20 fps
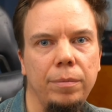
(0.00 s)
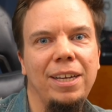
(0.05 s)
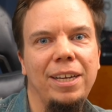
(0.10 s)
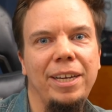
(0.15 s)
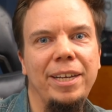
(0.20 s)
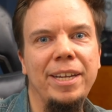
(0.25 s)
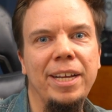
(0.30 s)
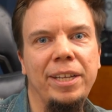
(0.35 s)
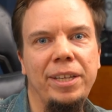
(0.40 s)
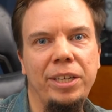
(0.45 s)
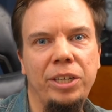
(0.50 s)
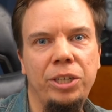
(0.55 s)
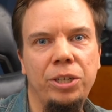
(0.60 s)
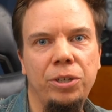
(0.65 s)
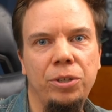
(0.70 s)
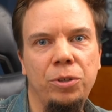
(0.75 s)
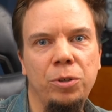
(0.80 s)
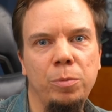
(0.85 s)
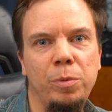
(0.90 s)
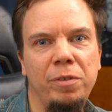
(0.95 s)
In
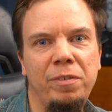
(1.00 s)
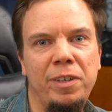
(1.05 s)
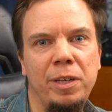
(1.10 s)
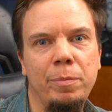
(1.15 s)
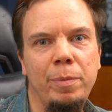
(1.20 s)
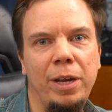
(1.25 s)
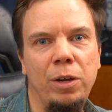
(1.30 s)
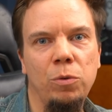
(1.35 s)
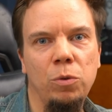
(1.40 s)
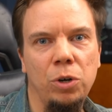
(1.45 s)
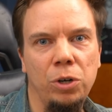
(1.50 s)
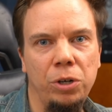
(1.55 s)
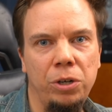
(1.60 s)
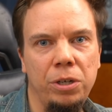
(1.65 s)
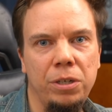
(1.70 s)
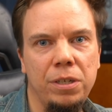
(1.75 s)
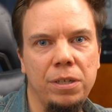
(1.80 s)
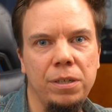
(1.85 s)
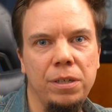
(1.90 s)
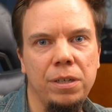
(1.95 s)
addition to moving by
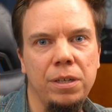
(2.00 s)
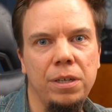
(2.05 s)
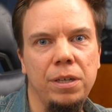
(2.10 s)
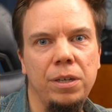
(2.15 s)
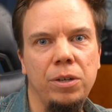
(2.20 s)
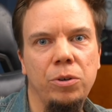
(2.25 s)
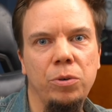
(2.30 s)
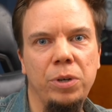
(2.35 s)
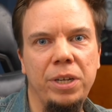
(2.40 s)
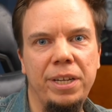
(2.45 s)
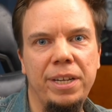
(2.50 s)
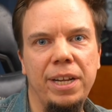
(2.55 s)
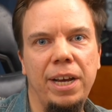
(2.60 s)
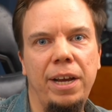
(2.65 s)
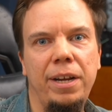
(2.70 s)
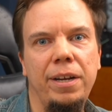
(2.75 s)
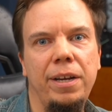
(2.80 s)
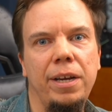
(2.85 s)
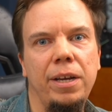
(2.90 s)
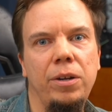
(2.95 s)
words,
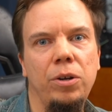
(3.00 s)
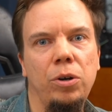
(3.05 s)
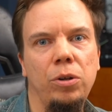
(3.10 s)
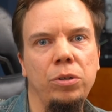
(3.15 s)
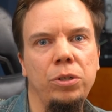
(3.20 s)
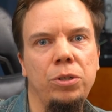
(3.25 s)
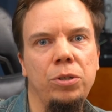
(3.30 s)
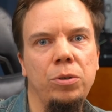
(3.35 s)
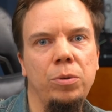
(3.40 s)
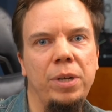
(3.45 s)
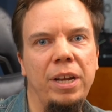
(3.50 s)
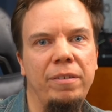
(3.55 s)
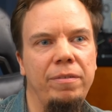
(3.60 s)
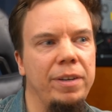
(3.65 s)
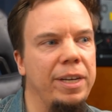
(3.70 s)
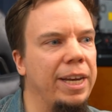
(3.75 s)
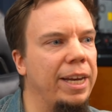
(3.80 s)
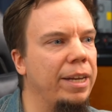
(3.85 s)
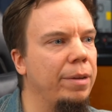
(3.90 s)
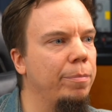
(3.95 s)
readline can also
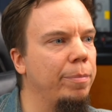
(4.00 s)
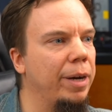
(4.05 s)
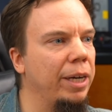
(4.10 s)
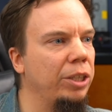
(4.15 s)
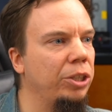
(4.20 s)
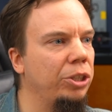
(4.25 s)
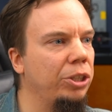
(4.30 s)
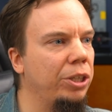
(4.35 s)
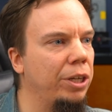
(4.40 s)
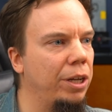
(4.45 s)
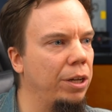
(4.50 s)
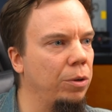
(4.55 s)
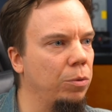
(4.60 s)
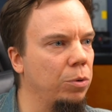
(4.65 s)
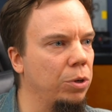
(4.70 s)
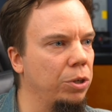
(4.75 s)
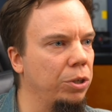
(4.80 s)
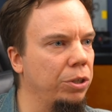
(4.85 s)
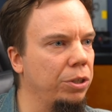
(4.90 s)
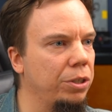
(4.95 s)
navigate by shell
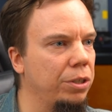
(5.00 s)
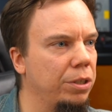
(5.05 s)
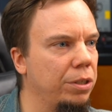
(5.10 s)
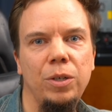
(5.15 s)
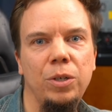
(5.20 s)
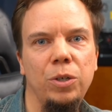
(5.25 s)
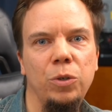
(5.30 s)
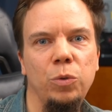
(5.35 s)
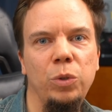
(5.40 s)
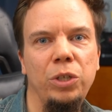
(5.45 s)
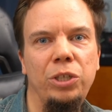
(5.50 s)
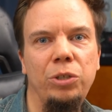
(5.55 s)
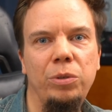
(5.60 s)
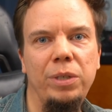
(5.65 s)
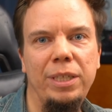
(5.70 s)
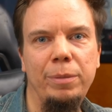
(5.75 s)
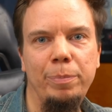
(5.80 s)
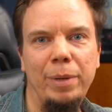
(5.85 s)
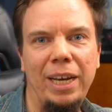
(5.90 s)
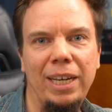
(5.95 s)
words, which
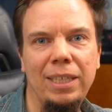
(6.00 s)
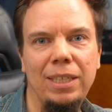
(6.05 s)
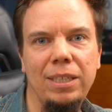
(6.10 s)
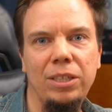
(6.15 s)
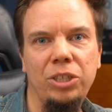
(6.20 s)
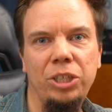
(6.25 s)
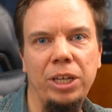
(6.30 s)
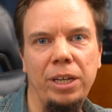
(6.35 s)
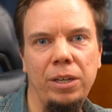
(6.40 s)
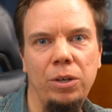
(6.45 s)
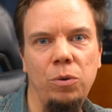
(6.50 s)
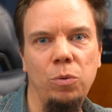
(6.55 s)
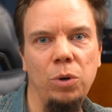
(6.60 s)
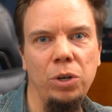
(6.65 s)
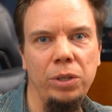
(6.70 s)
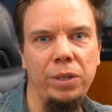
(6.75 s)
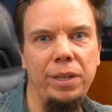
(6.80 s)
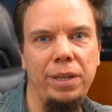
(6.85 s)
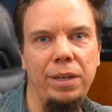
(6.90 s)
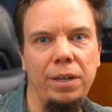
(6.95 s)
respects shell
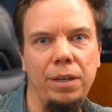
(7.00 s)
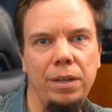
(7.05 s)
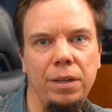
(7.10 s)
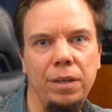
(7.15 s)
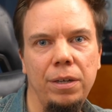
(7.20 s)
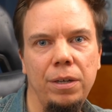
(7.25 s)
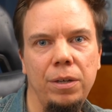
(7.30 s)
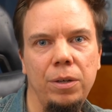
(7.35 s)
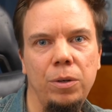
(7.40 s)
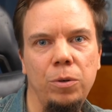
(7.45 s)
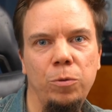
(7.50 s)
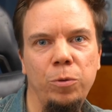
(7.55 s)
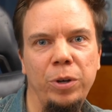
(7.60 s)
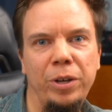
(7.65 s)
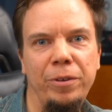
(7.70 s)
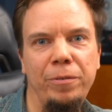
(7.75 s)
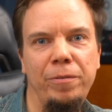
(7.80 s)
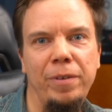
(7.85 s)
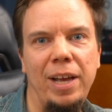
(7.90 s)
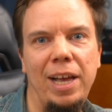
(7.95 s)
quoting
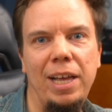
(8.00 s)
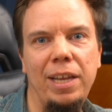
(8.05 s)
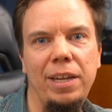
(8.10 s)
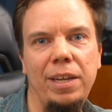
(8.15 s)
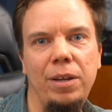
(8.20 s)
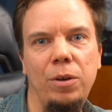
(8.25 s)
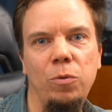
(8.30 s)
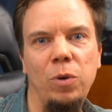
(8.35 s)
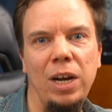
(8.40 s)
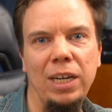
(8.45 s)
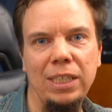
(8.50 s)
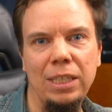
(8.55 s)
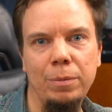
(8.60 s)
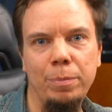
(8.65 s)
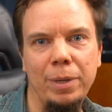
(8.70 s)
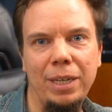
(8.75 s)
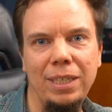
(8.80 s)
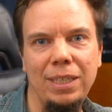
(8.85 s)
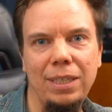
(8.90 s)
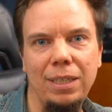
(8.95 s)
with any white
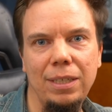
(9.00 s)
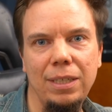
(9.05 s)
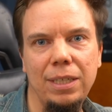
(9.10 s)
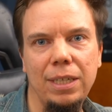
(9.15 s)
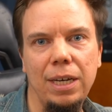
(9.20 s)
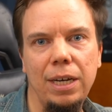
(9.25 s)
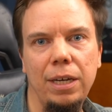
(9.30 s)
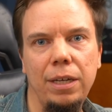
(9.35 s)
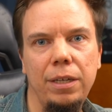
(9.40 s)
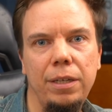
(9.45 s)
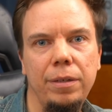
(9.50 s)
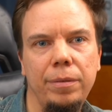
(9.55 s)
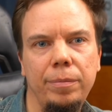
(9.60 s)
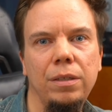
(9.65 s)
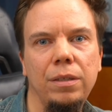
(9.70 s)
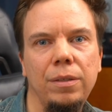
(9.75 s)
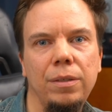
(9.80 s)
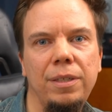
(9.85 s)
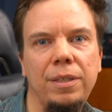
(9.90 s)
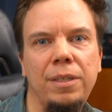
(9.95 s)
space inside.
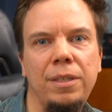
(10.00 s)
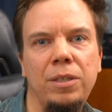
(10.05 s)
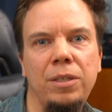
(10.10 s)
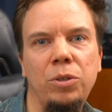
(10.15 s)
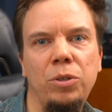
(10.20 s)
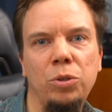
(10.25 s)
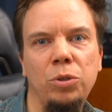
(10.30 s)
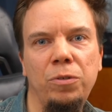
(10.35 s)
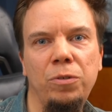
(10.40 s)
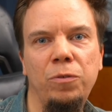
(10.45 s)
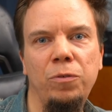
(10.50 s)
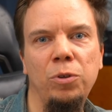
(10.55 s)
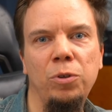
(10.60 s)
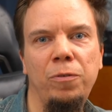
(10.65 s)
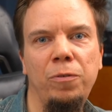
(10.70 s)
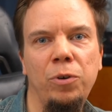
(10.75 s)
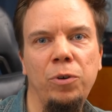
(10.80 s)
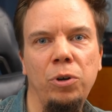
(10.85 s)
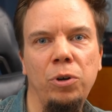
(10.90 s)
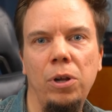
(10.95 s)
This is useful
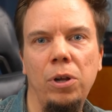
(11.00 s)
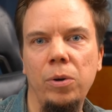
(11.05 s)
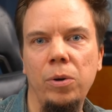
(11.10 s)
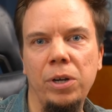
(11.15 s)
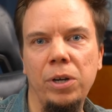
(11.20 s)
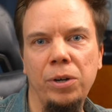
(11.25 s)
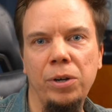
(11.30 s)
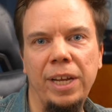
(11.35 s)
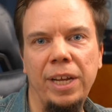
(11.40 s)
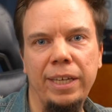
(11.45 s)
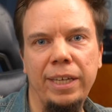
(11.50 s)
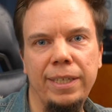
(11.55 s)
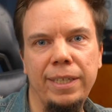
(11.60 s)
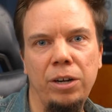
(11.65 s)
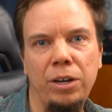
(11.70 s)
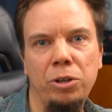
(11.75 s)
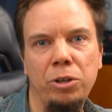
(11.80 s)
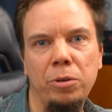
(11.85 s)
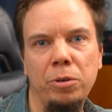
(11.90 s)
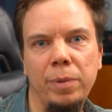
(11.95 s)
for longer text
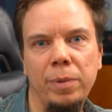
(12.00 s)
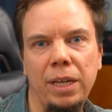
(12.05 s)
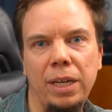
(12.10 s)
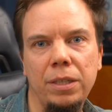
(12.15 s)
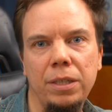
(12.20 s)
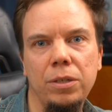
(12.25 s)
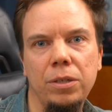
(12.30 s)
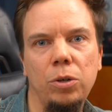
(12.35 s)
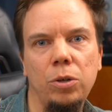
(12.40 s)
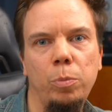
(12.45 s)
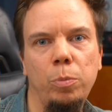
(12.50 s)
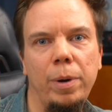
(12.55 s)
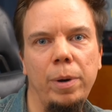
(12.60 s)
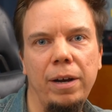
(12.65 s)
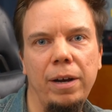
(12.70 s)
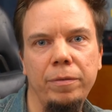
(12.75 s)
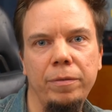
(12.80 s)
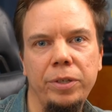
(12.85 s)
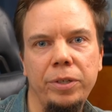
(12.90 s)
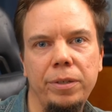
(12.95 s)
arguments or
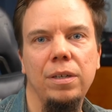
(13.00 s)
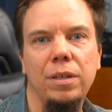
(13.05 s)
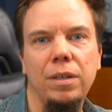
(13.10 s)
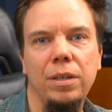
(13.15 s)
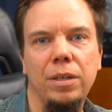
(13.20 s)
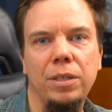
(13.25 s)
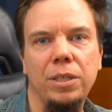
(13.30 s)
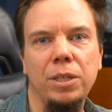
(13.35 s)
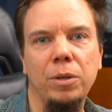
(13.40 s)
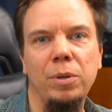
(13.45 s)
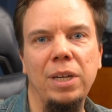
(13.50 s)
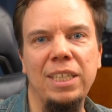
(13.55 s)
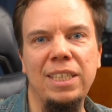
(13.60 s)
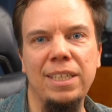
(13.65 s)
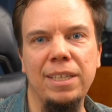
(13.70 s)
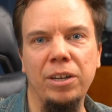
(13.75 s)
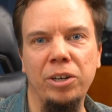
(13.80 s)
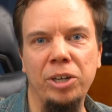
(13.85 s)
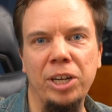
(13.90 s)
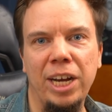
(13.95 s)
paths. So let's
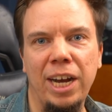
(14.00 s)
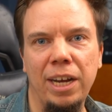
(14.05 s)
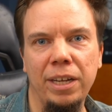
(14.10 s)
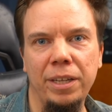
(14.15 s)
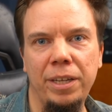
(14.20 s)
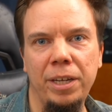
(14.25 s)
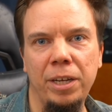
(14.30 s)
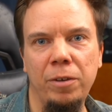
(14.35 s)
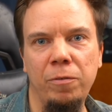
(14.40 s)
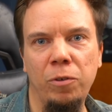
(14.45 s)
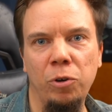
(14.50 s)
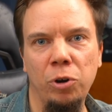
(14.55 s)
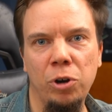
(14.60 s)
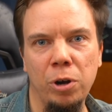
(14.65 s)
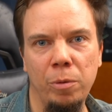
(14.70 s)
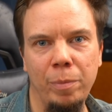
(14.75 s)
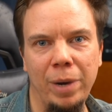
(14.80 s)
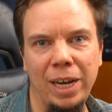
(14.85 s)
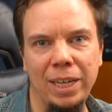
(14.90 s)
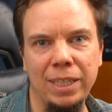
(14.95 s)
start hunting for
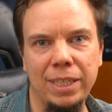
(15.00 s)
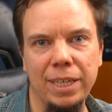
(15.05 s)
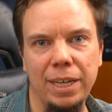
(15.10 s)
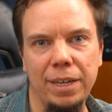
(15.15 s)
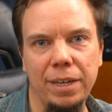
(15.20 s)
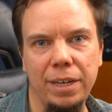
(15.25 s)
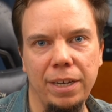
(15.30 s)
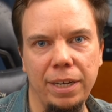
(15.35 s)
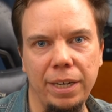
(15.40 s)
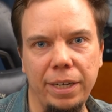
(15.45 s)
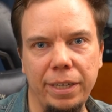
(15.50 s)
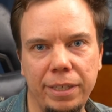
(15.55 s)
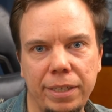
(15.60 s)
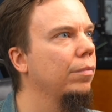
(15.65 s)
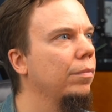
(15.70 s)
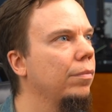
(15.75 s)
commands and keys.